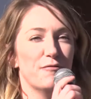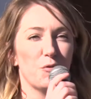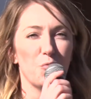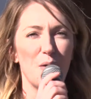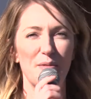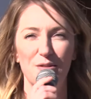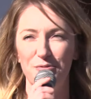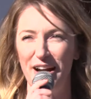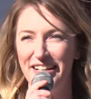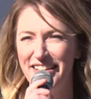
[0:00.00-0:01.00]
for women's
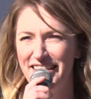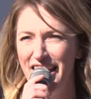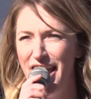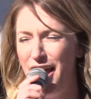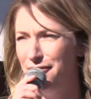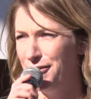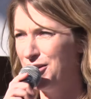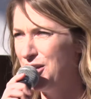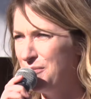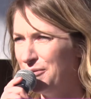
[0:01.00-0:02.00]
rights and for
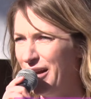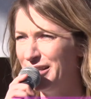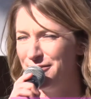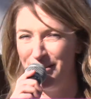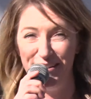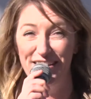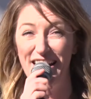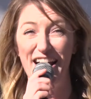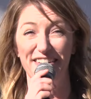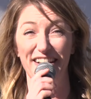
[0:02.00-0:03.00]
human rights for their
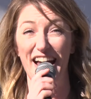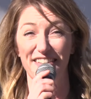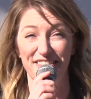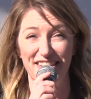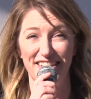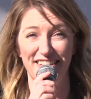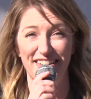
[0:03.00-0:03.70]
entire lives.